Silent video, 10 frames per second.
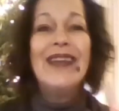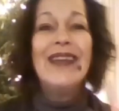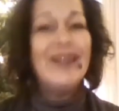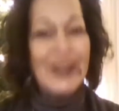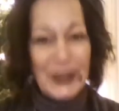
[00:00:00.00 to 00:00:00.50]

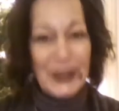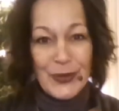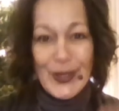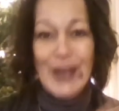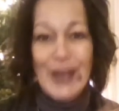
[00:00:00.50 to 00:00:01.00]
dealing
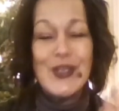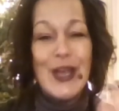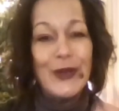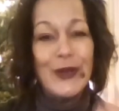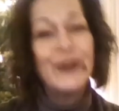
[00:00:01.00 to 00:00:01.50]
with that
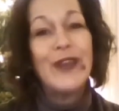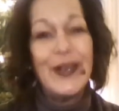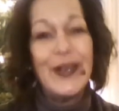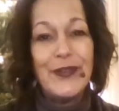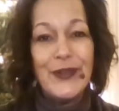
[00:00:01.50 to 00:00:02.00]
shadow side
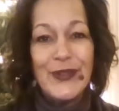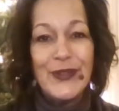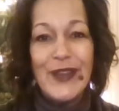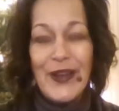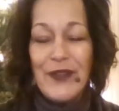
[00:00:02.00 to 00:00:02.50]
of
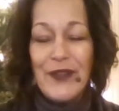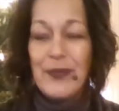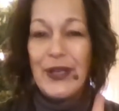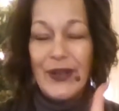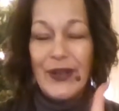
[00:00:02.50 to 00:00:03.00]
yourself
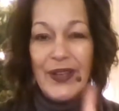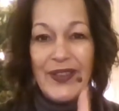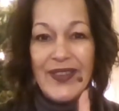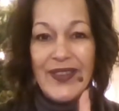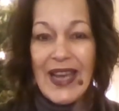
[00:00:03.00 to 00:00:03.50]

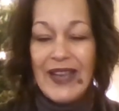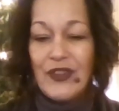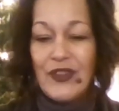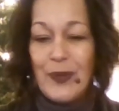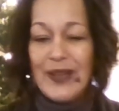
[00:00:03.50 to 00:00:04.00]
because I
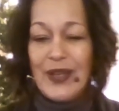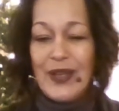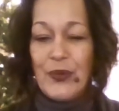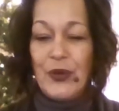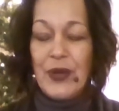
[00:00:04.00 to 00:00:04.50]
expect that it
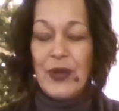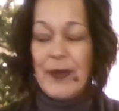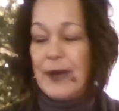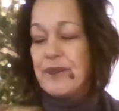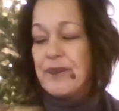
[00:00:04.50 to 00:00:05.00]
will come up.